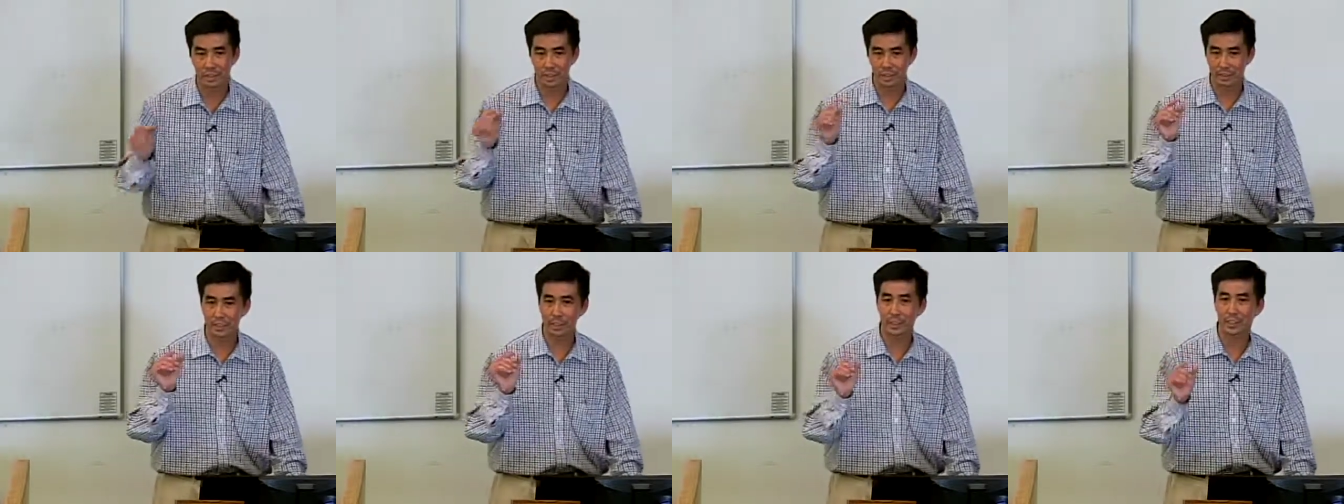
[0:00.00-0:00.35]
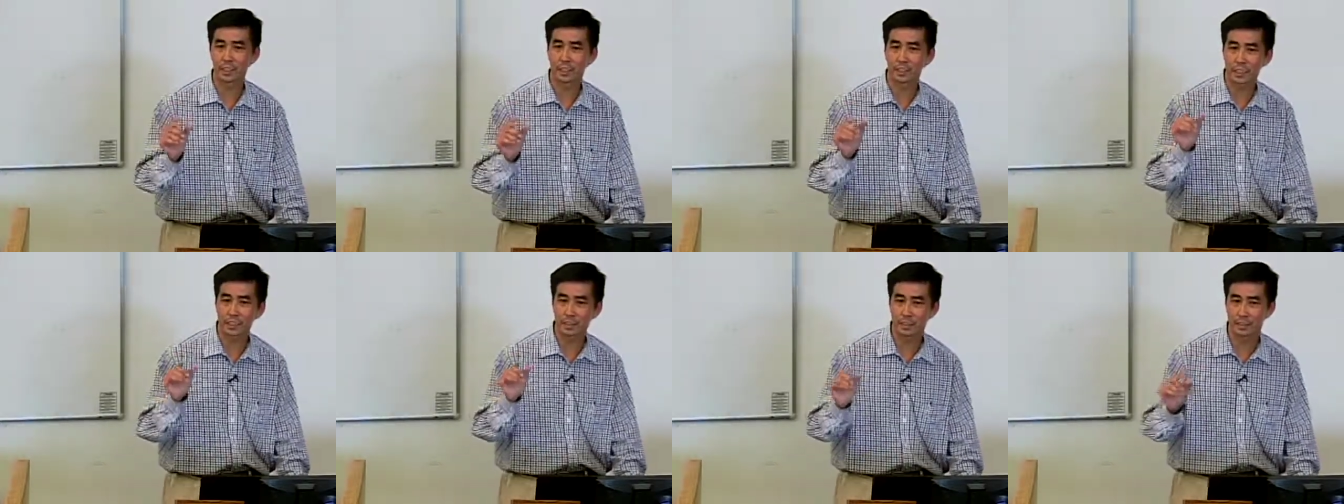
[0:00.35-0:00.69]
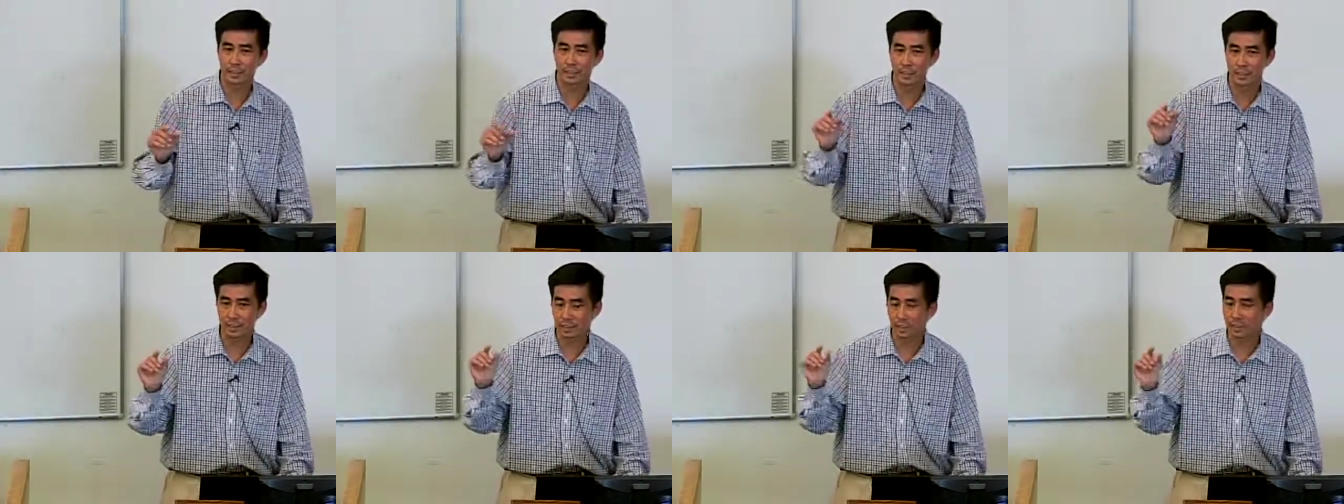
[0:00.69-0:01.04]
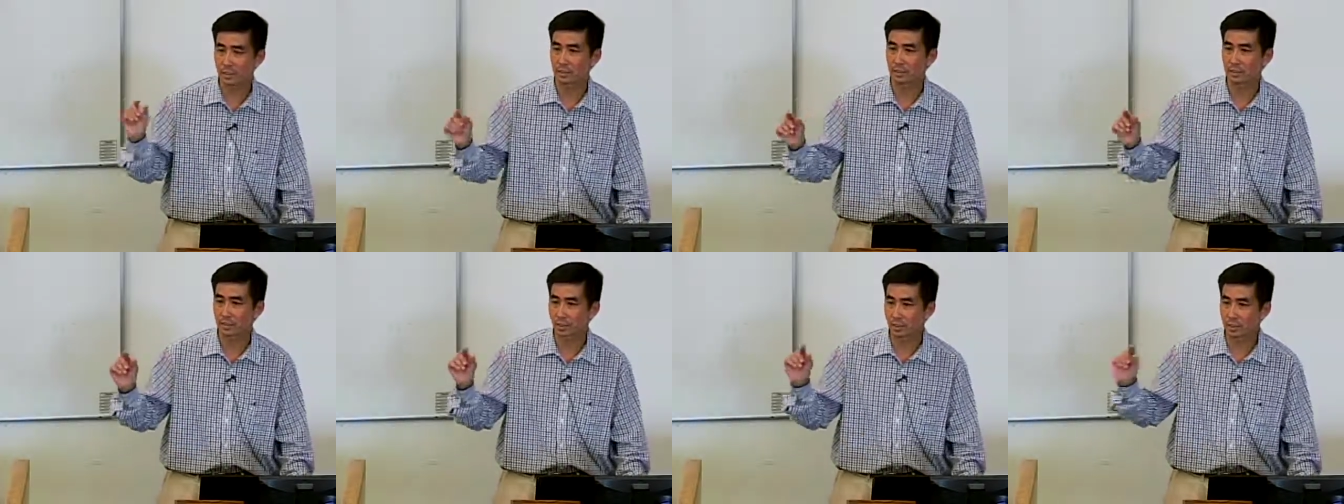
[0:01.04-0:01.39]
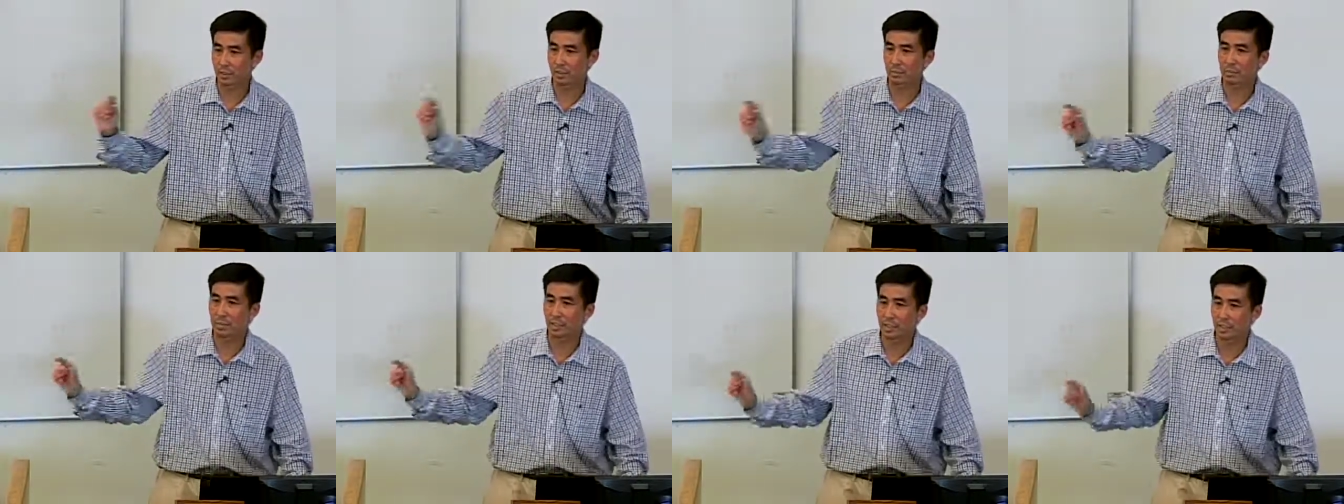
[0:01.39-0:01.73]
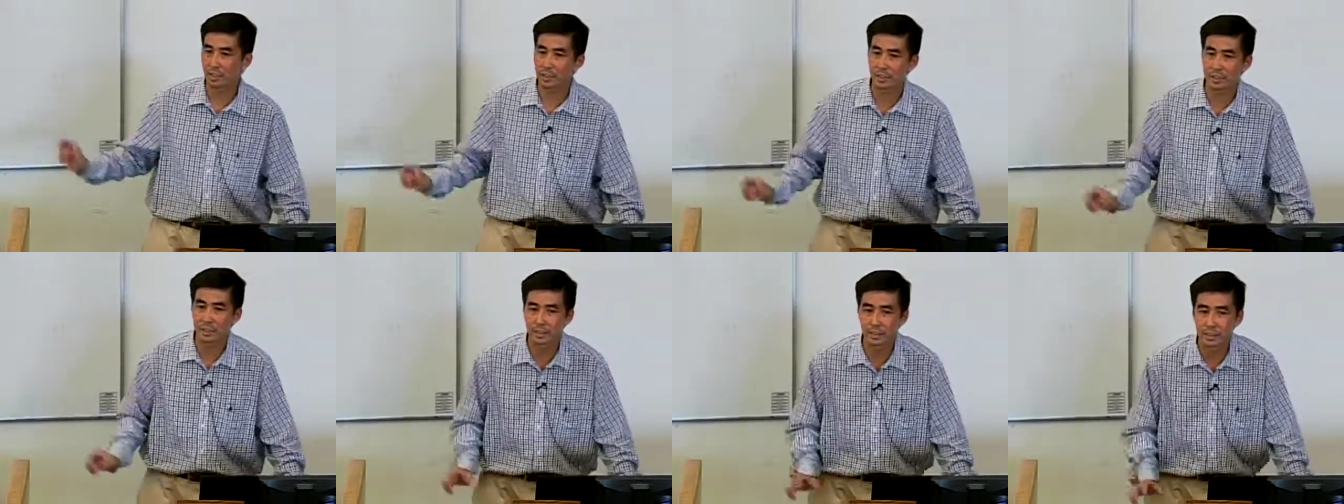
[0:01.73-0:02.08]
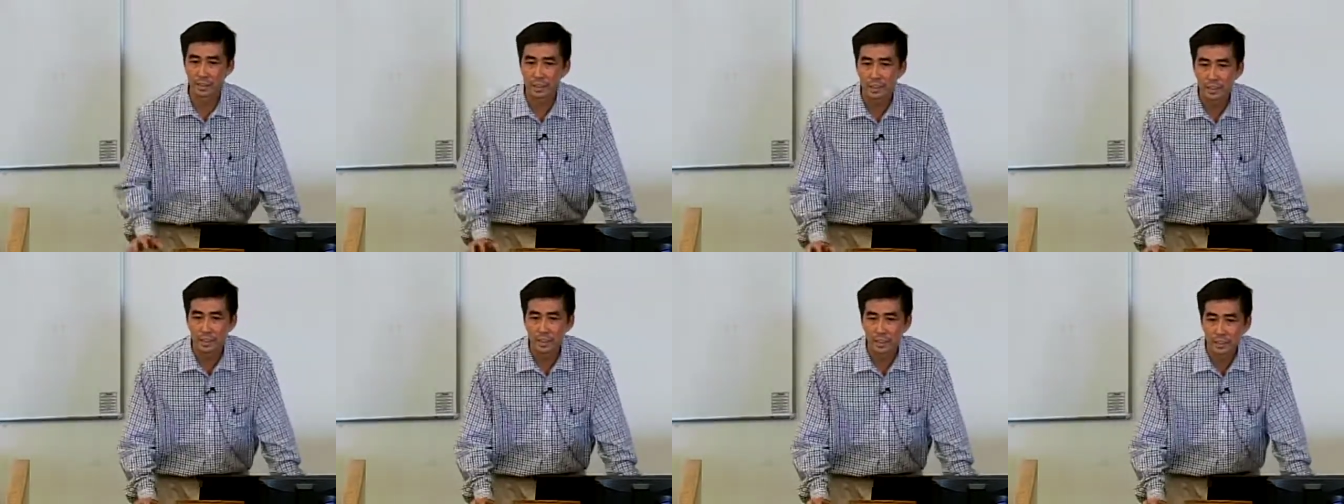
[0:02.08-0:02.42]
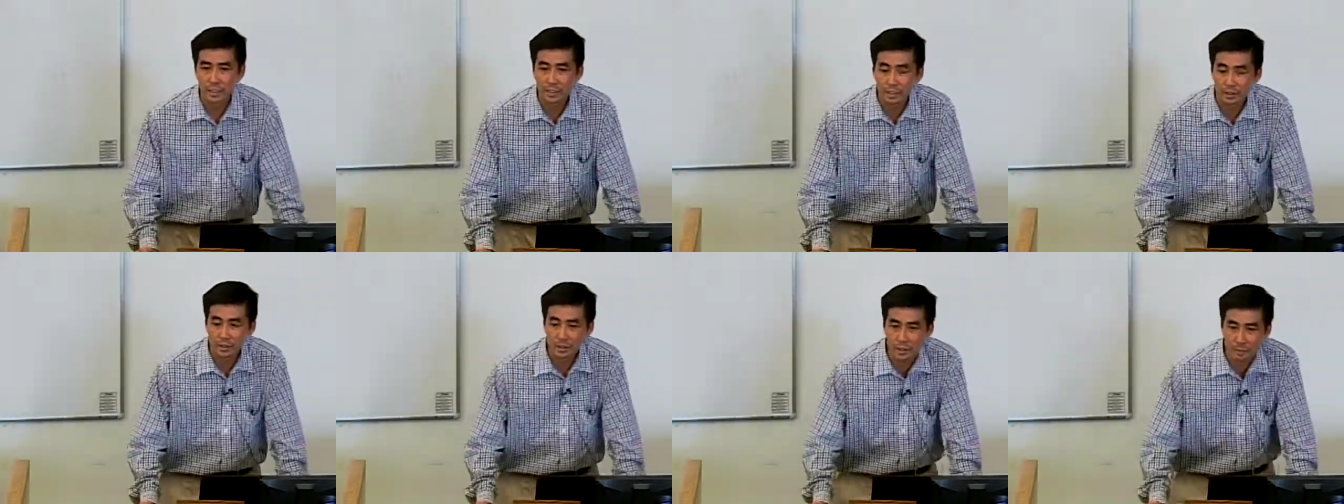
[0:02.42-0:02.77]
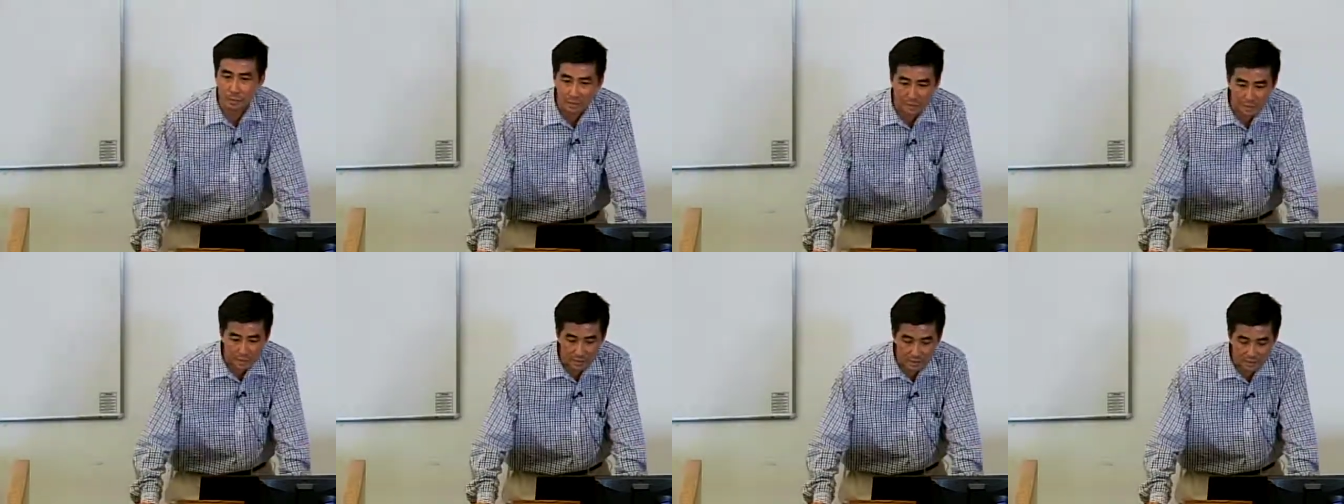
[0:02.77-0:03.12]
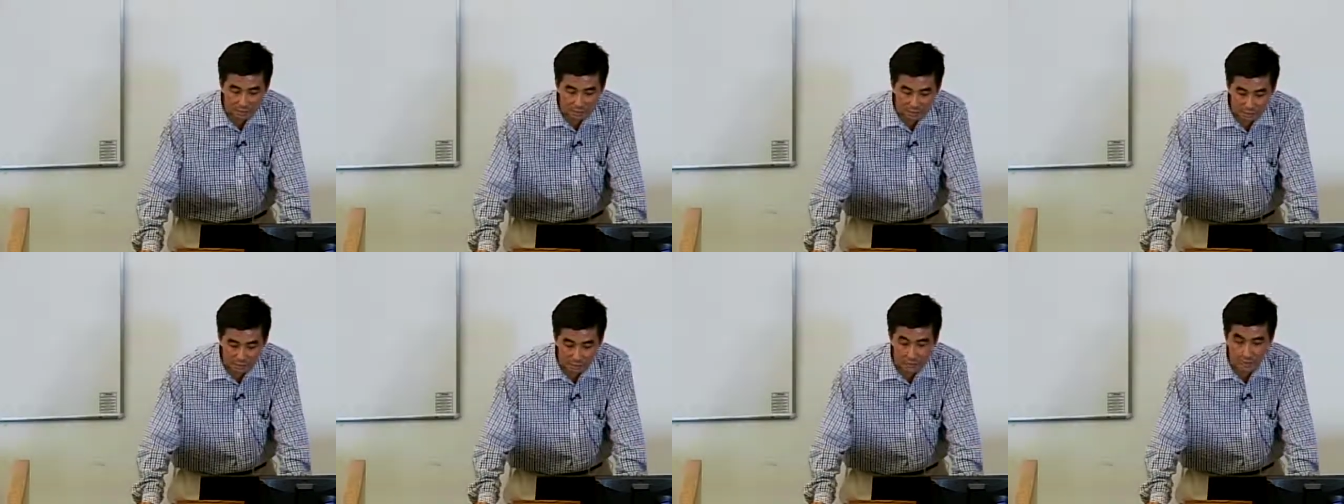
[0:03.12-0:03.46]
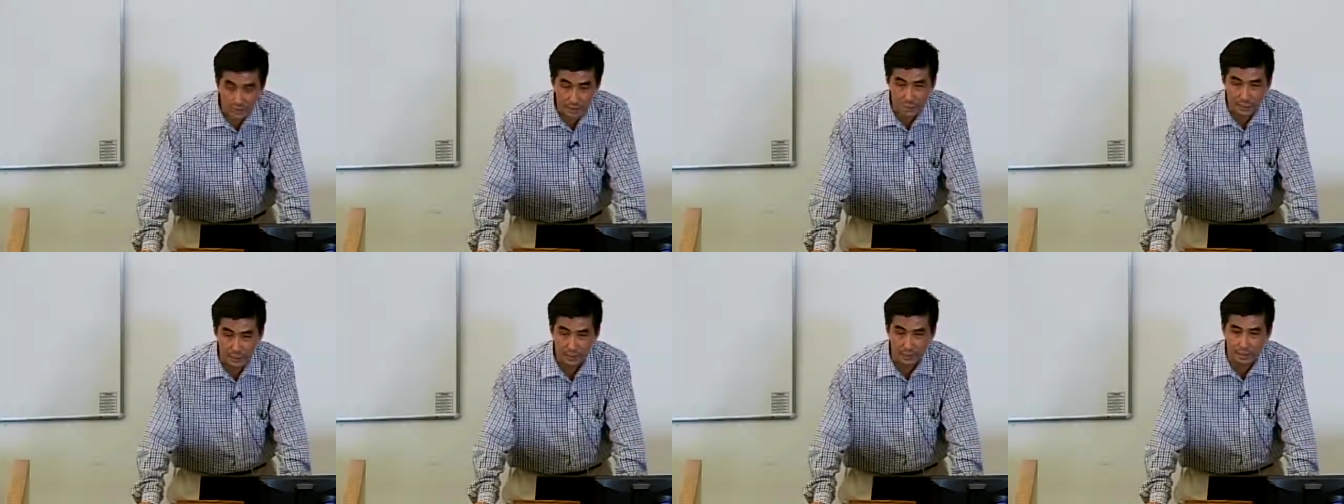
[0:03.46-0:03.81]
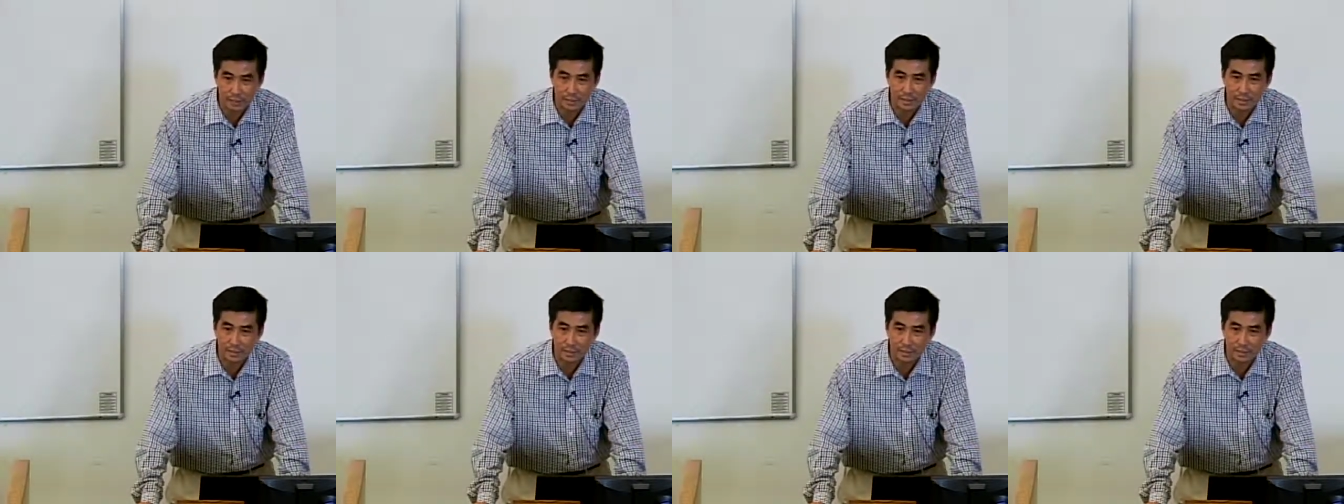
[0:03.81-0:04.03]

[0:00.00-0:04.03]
then at the end of this, they'll, they'll summarize the treatment of some other kids.